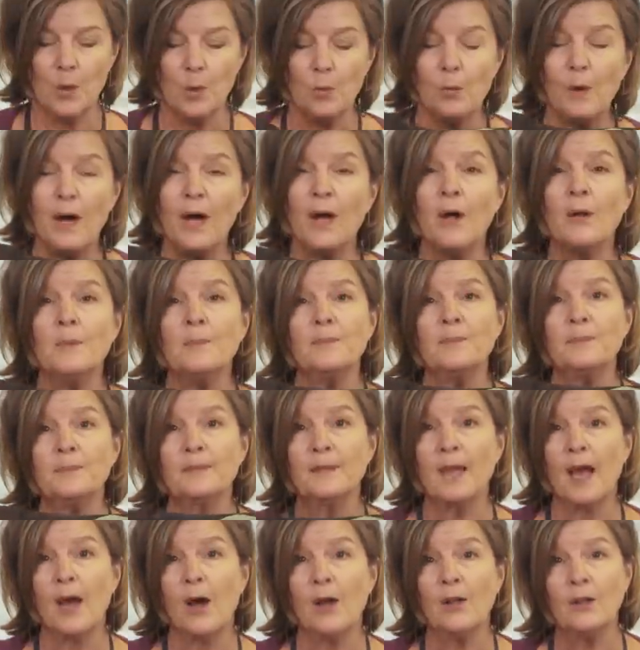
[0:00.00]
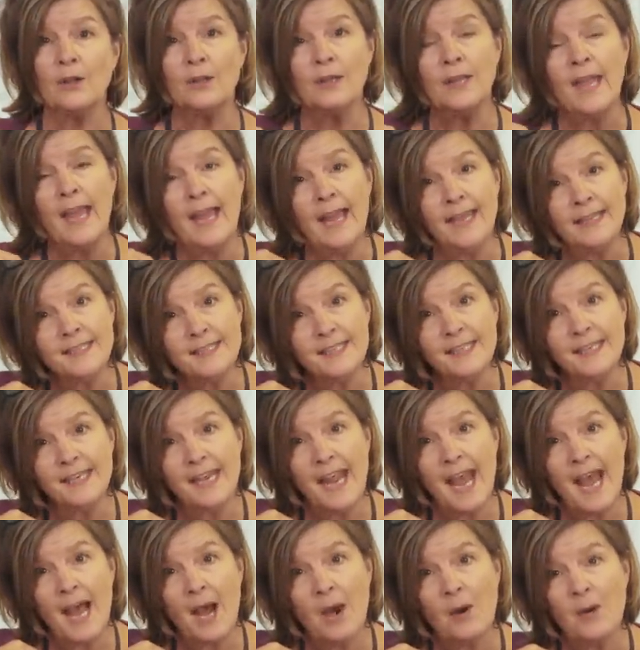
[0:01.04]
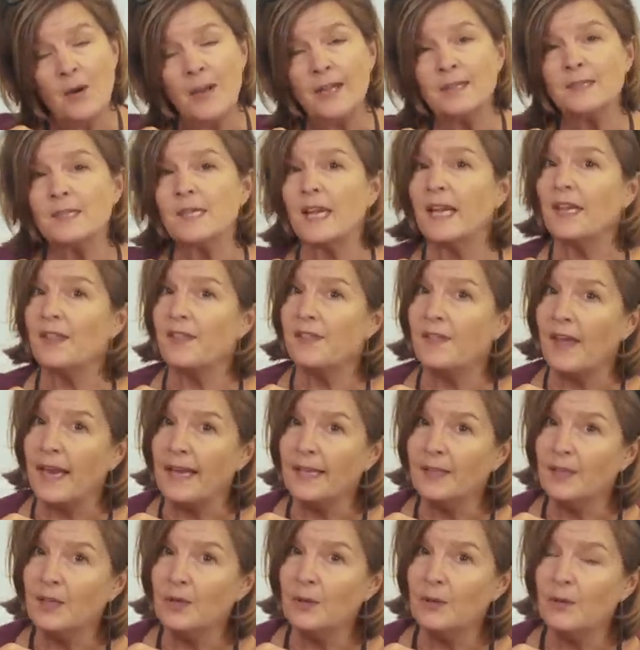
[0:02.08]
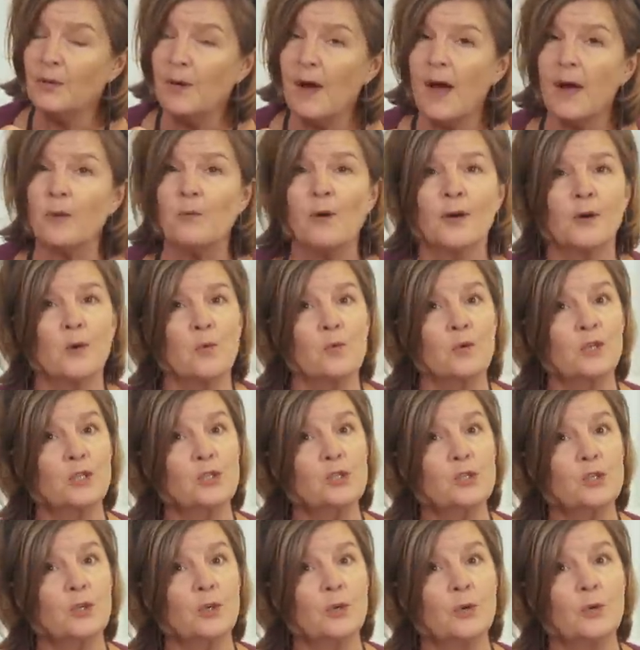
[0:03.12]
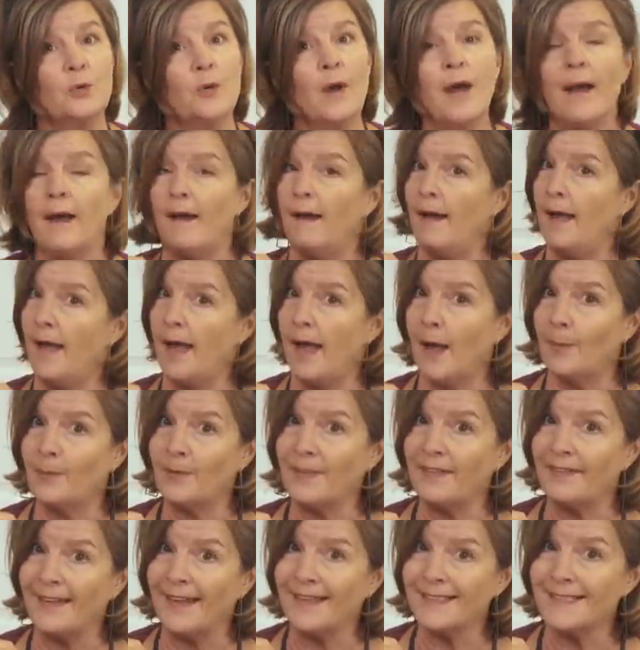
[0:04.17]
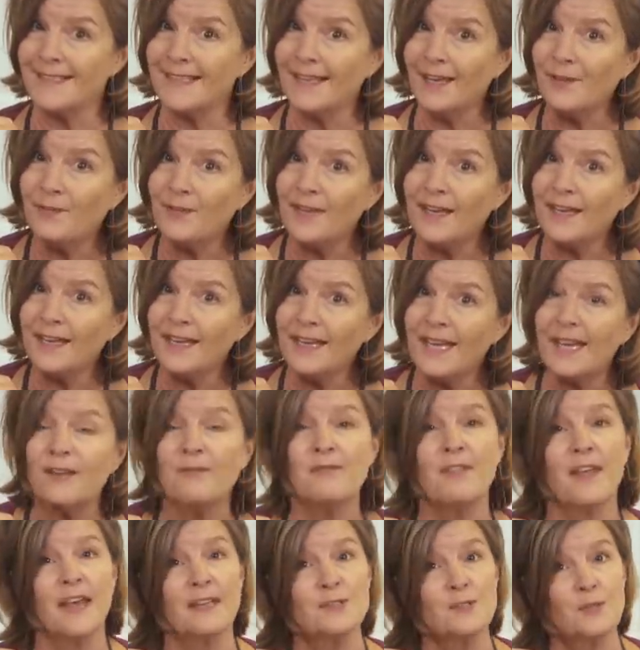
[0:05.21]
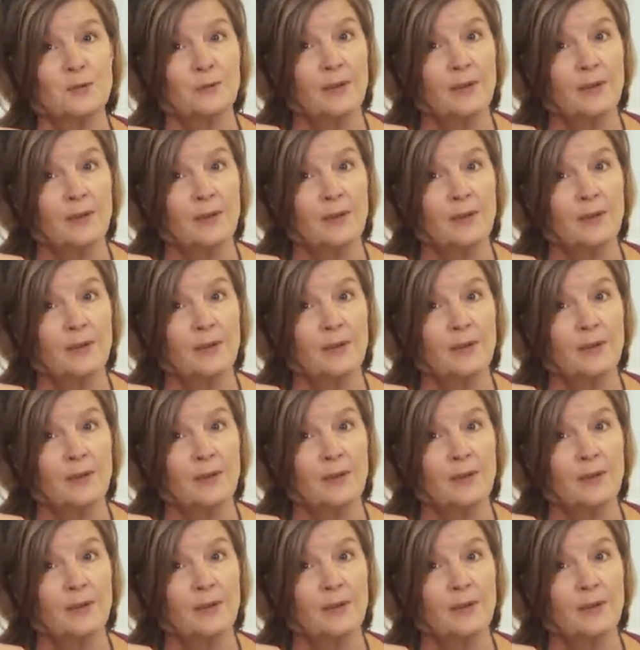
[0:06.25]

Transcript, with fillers: Well, I'll end it now and say thank you. I want to wish you a happy Thanksgiving if that's